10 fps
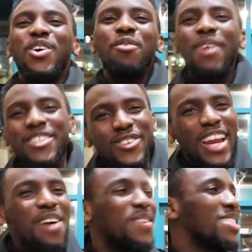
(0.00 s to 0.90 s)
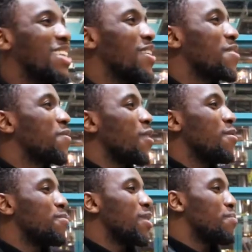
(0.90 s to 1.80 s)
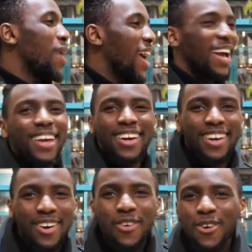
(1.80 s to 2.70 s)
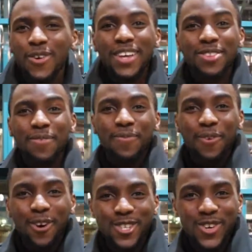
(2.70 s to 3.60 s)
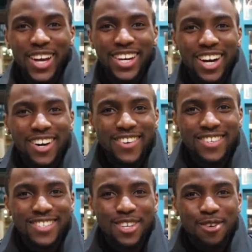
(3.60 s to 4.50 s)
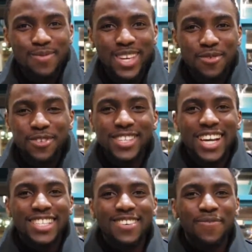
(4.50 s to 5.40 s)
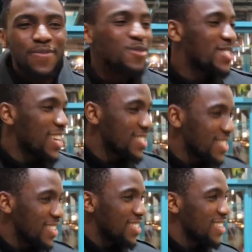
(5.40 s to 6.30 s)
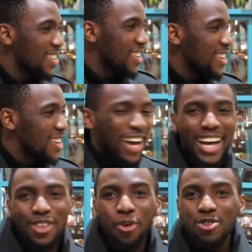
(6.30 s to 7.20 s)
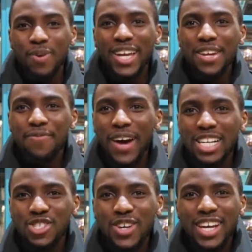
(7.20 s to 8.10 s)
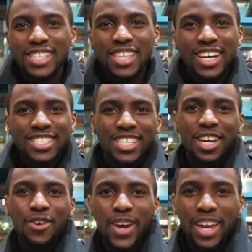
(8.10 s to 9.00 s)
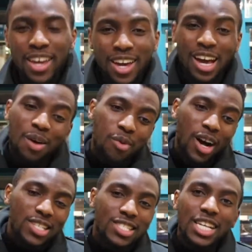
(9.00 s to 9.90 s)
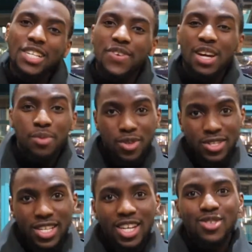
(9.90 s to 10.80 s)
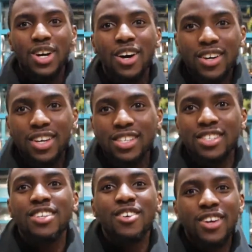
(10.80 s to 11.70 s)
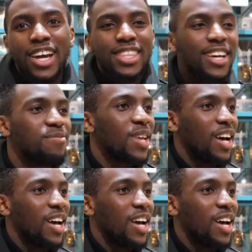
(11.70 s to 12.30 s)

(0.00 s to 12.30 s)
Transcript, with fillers: we come at you live and direct from the peg. We're at the Forks right now. You know what I'm saying? We just had the food tasting at Old Spaghetti Factory and uh, JennaRae. But her sister is pineapple. Don't say that to her, okay? She ain't going like that.